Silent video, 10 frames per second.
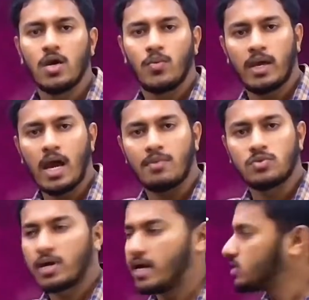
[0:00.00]
we have to
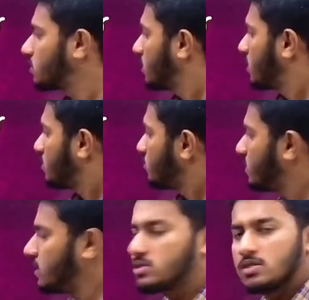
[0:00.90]
write
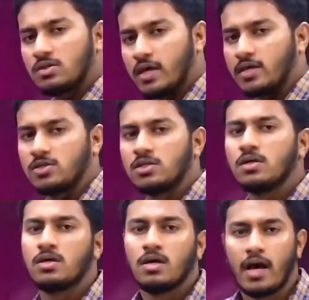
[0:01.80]
these things
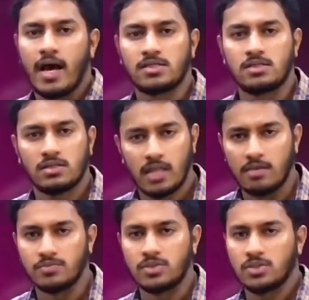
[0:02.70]
as
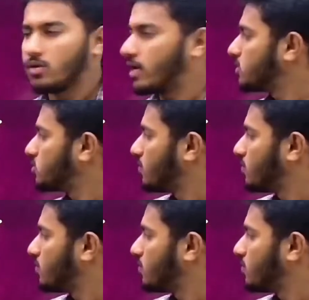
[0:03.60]
names. Okay, so for